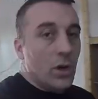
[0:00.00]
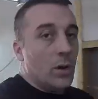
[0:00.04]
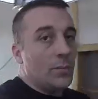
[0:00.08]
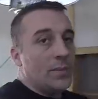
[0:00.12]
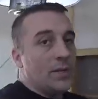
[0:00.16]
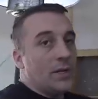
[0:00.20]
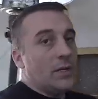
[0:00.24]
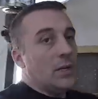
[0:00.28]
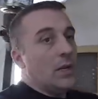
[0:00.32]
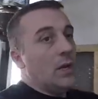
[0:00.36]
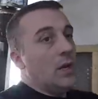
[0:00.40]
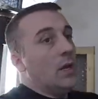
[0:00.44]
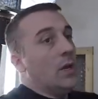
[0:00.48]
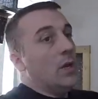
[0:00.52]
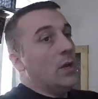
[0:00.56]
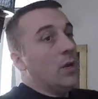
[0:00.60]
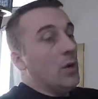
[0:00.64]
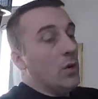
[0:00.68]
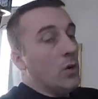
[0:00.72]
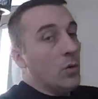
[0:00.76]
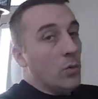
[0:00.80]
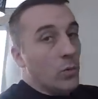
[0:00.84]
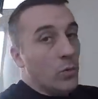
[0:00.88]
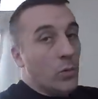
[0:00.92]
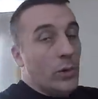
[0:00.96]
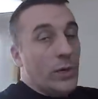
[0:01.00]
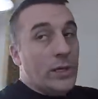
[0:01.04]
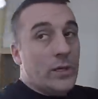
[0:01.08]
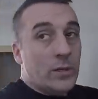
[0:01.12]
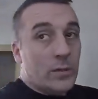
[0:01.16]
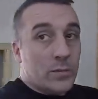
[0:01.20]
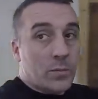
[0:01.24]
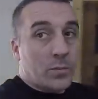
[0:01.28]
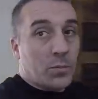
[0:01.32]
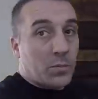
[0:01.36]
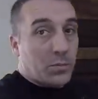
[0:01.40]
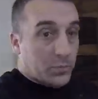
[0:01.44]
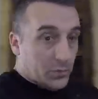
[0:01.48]
I mean, we
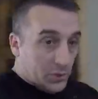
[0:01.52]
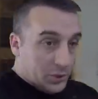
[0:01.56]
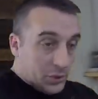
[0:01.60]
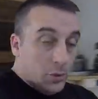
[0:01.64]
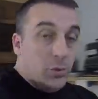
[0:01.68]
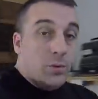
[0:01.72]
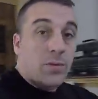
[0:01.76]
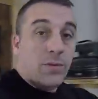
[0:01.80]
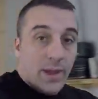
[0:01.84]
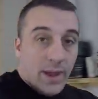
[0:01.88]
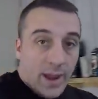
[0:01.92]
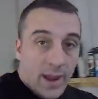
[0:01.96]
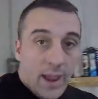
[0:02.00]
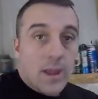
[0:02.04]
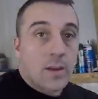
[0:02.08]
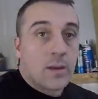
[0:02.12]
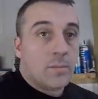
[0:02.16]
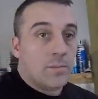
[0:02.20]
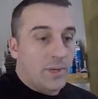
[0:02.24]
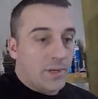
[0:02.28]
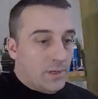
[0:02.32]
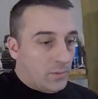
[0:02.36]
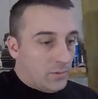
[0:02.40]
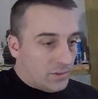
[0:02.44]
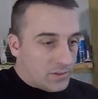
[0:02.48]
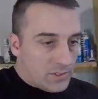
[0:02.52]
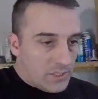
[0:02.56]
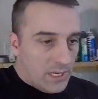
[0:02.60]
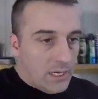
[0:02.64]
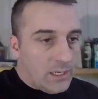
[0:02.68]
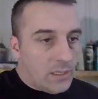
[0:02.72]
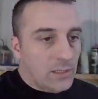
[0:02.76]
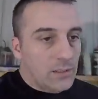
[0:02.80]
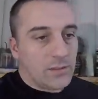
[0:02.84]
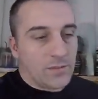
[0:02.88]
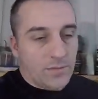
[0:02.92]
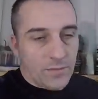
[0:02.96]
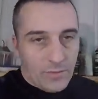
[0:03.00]
could do that, but it would
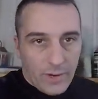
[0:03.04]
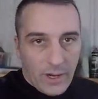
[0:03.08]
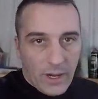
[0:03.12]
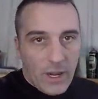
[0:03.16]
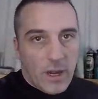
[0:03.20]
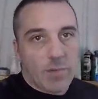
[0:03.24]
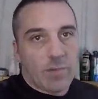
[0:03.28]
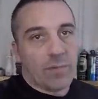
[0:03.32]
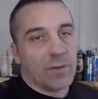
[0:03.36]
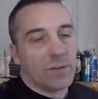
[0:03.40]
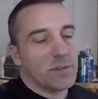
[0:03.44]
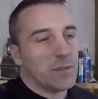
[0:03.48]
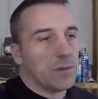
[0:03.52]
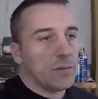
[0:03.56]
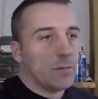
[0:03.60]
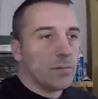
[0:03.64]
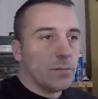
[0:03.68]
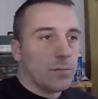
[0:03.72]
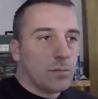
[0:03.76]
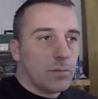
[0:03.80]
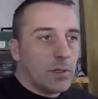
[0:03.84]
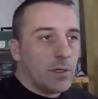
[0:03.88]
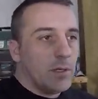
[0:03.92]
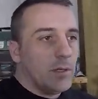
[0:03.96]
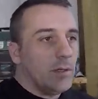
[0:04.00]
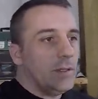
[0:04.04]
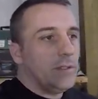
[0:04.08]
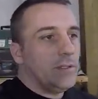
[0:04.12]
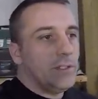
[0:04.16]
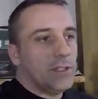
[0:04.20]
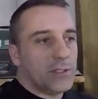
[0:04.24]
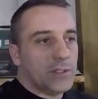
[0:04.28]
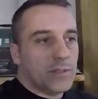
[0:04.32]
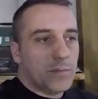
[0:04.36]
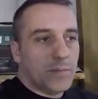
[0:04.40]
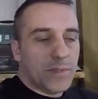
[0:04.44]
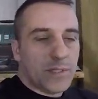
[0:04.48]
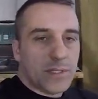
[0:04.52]
take us forever to really
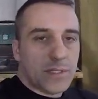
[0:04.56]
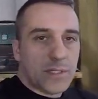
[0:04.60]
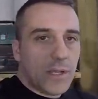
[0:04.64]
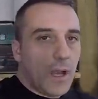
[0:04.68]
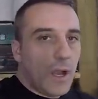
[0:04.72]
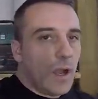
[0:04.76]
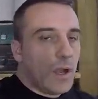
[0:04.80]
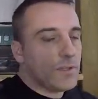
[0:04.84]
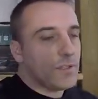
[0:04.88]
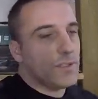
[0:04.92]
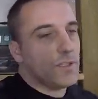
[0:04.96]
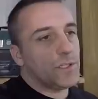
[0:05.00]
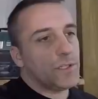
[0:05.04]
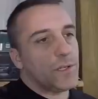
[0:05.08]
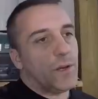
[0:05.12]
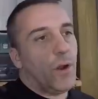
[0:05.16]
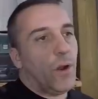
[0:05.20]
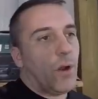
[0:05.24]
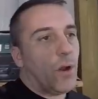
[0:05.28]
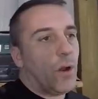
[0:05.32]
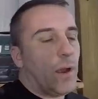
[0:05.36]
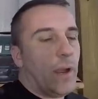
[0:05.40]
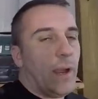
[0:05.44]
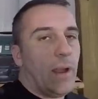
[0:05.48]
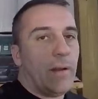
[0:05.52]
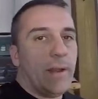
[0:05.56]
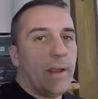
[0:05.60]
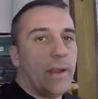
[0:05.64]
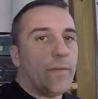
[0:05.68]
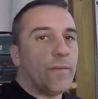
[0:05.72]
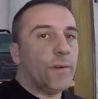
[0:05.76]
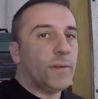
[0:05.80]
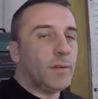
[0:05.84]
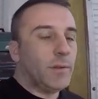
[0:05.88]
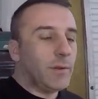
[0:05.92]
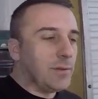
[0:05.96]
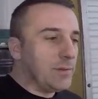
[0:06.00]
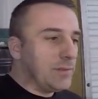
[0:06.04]
just massage car out,
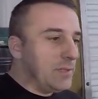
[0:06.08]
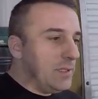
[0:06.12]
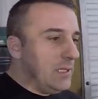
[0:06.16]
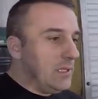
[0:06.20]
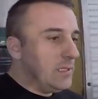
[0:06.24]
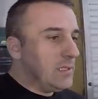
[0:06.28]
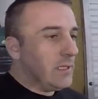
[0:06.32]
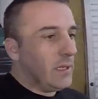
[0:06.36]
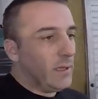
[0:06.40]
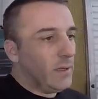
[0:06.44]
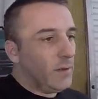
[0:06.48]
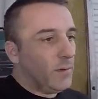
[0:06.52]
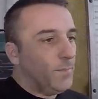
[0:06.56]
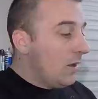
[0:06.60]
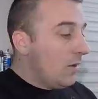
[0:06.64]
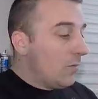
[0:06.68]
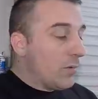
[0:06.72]
every little detail.